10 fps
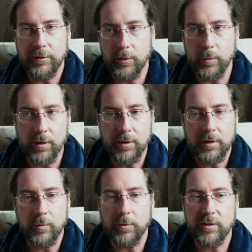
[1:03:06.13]
you want
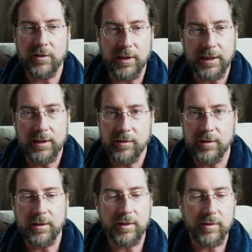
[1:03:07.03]
in what size
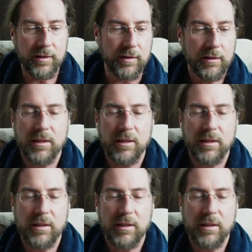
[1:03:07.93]
and that's it.